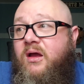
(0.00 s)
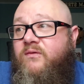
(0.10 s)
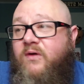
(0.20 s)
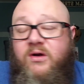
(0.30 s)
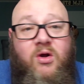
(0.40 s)

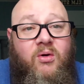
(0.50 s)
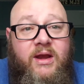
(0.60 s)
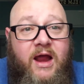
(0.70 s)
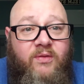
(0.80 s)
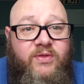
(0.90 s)
for
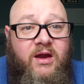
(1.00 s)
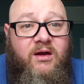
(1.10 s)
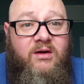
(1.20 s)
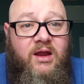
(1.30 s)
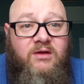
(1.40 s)
going out
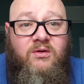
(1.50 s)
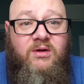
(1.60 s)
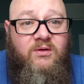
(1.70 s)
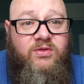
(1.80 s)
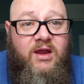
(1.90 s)
there and doing
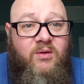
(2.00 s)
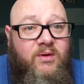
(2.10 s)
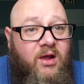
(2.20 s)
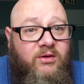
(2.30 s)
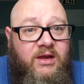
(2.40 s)
your thing.
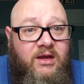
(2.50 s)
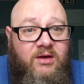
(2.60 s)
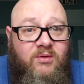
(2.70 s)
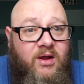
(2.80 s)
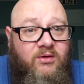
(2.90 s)
We all
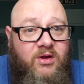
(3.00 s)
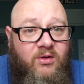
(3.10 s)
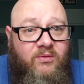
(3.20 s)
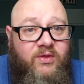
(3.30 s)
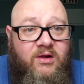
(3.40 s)

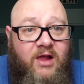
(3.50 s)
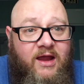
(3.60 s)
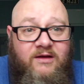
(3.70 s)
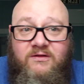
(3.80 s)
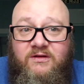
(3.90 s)
know the
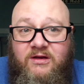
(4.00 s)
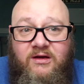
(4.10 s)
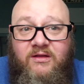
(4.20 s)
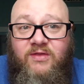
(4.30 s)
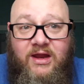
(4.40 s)
clients, you
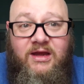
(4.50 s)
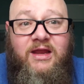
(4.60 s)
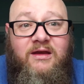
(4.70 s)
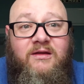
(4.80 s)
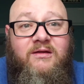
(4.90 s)
know, they
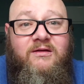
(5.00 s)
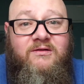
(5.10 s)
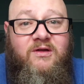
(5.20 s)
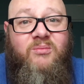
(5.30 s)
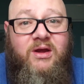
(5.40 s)
need
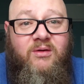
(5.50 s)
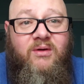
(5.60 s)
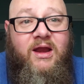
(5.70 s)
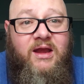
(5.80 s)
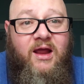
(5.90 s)
somebody
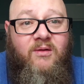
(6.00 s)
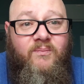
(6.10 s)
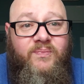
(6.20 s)
right now.